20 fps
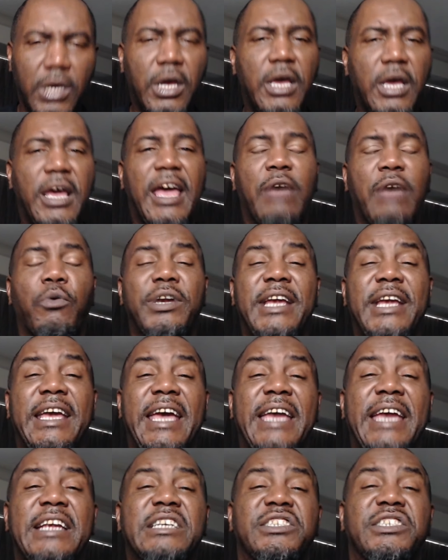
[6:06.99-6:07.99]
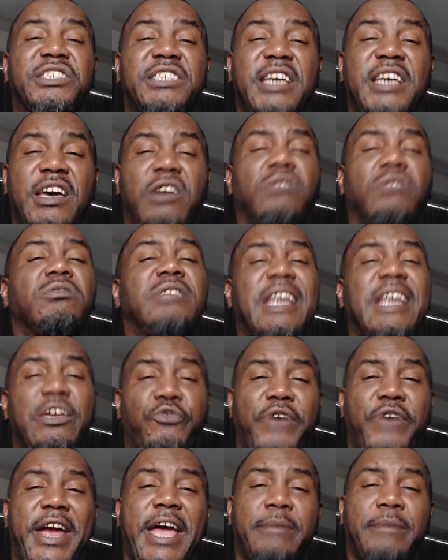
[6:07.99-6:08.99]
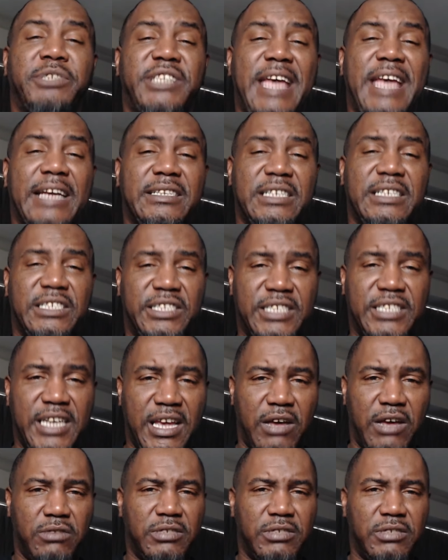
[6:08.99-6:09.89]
And when they hit his cell, they ransacked his cell.